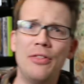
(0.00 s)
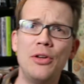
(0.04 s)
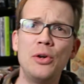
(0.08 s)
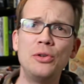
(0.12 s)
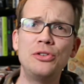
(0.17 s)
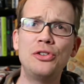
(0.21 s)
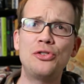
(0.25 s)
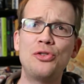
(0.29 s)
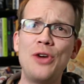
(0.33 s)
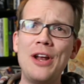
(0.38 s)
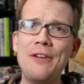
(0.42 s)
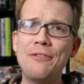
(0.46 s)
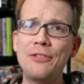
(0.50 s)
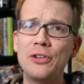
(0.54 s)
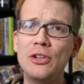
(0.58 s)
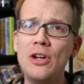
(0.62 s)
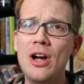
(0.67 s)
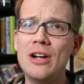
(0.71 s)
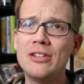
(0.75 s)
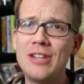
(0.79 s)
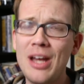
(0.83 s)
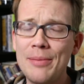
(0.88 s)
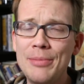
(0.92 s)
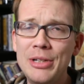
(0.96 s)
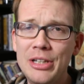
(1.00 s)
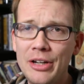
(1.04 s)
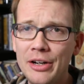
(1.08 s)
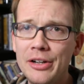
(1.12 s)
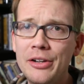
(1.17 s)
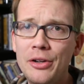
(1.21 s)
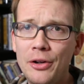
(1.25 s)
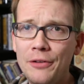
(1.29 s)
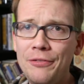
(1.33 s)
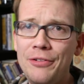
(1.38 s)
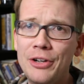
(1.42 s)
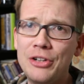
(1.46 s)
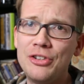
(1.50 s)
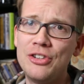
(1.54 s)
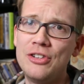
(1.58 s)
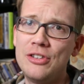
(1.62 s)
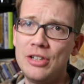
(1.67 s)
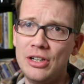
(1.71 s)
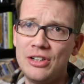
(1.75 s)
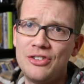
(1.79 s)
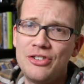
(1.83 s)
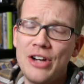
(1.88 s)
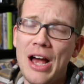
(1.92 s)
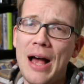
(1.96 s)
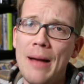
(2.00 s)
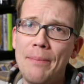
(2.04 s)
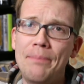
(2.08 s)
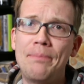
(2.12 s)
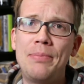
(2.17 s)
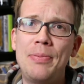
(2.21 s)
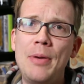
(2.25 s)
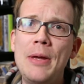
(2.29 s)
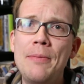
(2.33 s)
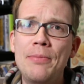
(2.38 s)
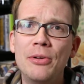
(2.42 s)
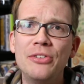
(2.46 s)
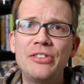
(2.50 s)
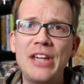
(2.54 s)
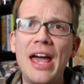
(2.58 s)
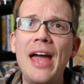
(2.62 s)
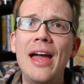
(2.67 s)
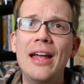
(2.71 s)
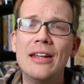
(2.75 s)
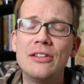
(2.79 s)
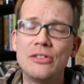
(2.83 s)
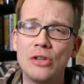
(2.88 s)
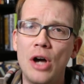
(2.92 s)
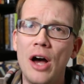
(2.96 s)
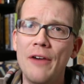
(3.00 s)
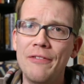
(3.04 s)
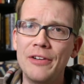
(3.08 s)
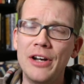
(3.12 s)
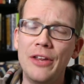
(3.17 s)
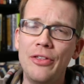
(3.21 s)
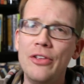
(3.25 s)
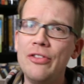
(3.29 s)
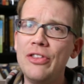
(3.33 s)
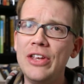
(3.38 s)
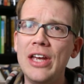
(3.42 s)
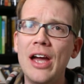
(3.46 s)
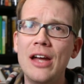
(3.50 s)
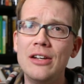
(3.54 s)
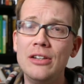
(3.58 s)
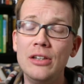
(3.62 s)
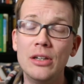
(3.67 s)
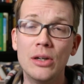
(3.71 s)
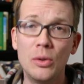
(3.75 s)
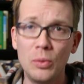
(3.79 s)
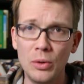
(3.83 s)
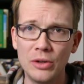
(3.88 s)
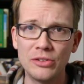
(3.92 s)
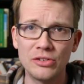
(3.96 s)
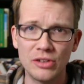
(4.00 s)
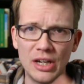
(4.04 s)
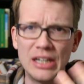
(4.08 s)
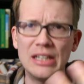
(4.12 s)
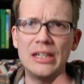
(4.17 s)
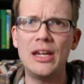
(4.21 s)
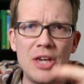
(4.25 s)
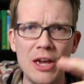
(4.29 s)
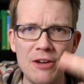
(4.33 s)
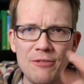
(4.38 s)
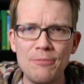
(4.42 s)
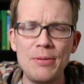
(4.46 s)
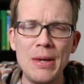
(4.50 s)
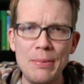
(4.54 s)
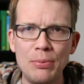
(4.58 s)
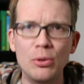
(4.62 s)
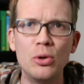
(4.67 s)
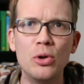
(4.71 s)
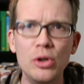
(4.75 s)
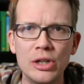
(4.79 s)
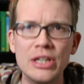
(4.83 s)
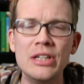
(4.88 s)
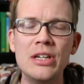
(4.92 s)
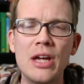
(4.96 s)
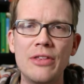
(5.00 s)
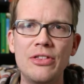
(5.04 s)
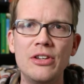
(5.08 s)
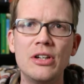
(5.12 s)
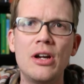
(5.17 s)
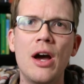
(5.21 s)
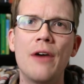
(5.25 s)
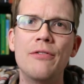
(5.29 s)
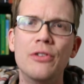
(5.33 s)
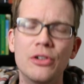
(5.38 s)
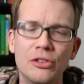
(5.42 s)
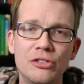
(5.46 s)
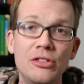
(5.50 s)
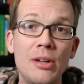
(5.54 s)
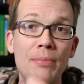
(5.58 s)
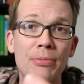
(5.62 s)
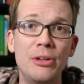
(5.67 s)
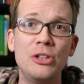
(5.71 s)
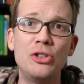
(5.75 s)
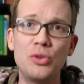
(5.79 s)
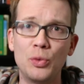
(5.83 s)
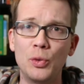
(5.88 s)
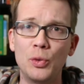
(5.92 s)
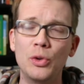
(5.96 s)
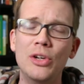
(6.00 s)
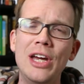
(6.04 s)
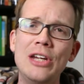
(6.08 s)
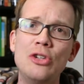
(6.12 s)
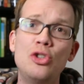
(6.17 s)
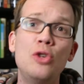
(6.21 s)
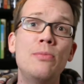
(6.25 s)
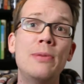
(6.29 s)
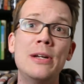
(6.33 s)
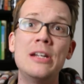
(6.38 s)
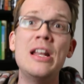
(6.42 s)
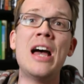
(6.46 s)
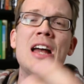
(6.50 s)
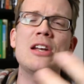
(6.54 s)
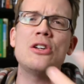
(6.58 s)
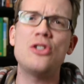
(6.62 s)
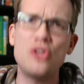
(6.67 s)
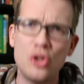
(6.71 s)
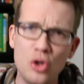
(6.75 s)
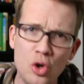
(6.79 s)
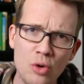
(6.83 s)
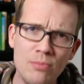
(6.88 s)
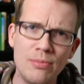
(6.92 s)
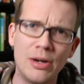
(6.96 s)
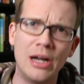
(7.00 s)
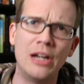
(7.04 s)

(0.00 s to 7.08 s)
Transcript: of. There was a trend for a long time in young adult fiction to chop people's heads off, and I think the idea was like give people looking at the covers something to relate to, but not too